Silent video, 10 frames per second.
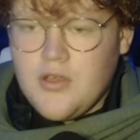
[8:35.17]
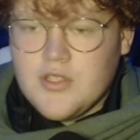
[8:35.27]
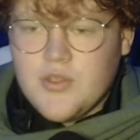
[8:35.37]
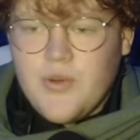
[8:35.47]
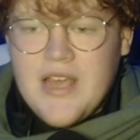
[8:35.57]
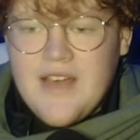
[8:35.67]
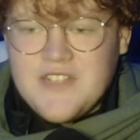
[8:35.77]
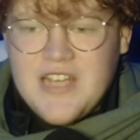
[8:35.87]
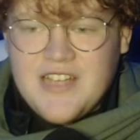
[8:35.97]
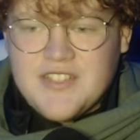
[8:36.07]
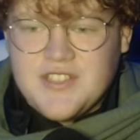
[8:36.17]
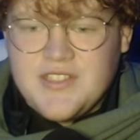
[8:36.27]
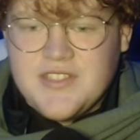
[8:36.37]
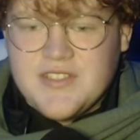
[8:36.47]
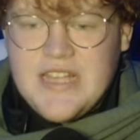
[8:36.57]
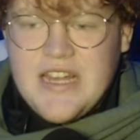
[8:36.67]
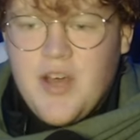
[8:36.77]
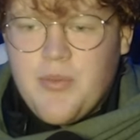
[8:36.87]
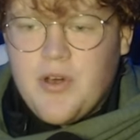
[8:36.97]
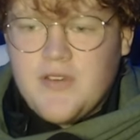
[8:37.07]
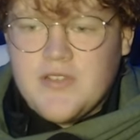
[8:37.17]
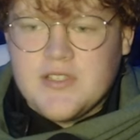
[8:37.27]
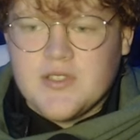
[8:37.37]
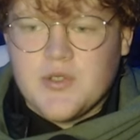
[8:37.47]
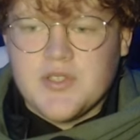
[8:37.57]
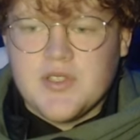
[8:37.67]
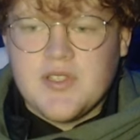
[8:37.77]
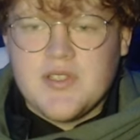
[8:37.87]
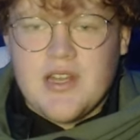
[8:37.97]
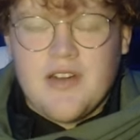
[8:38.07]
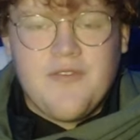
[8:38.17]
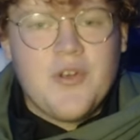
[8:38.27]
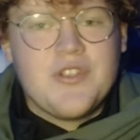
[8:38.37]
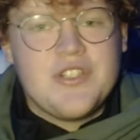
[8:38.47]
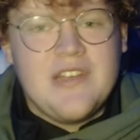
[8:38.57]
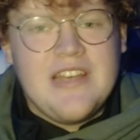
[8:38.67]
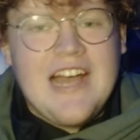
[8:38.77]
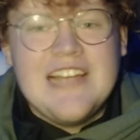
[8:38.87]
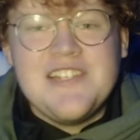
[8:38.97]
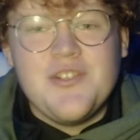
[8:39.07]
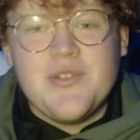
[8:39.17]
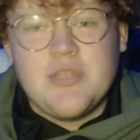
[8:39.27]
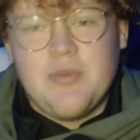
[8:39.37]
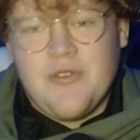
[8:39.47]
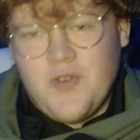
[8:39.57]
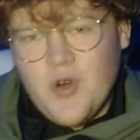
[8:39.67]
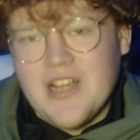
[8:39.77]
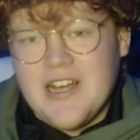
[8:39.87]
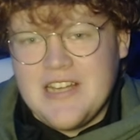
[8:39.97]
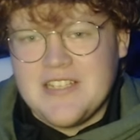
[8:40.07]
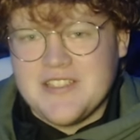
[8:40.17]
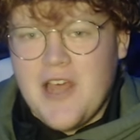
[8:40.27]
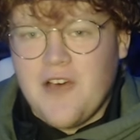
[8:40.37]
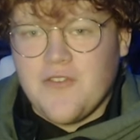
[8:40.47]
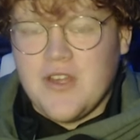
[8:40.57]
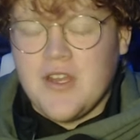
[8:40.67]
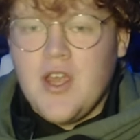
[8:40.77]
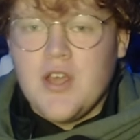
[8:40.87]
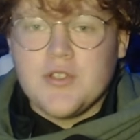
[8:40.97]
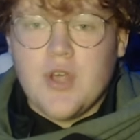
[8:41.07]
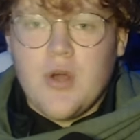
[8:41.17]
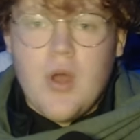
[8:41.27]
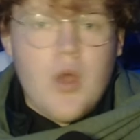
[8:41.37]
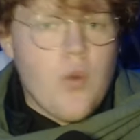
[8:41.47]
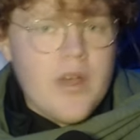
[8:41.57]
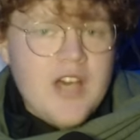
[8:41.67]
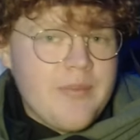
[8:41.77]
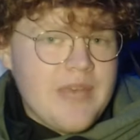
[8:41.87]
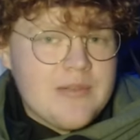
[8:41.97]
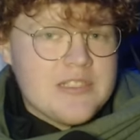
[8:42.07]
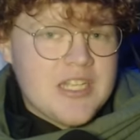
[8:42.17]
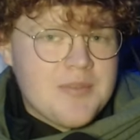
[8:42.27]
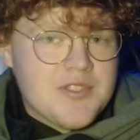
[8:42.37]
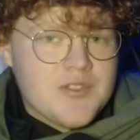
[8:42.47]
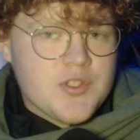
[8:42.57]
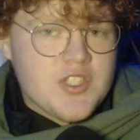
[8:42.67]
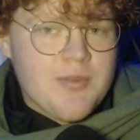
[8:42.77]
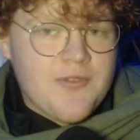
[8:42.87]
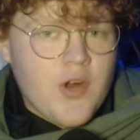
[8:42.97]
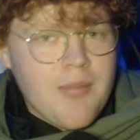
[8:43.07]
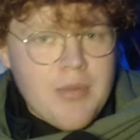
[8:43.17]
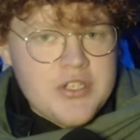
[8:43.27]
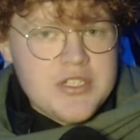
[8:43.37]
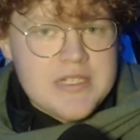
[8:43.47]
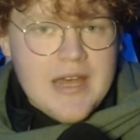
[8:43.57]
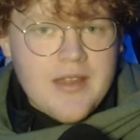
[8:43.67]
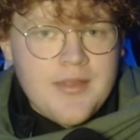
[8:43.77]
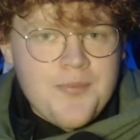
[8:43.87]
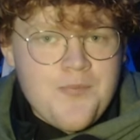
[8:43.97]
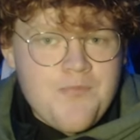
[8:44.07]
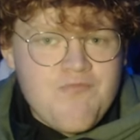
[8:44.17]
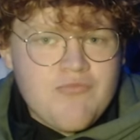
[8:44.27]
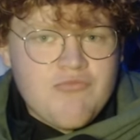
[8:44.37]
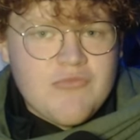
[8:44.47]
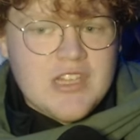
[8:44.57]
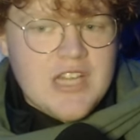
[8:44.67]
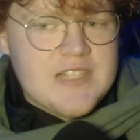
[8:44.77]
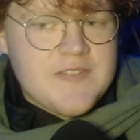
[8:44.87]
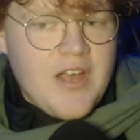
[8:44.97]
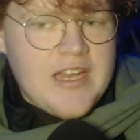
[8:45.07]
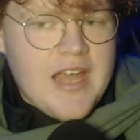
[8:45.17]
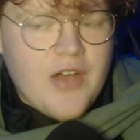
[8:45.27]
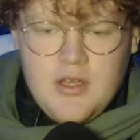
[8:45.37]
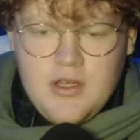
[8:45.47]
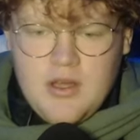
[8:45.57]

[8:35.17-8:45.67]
So I have to actually set up all of these sources, and unfortunately, I didn't do this before I got into this outfit. So will I be able to set up these sources before I burn to death? Let's find out. I'm